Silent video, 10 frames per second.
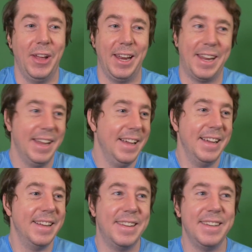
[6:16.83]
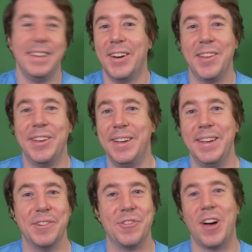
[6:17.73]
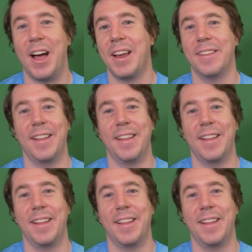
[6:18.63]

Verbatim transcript: Like, it, you don't even need to find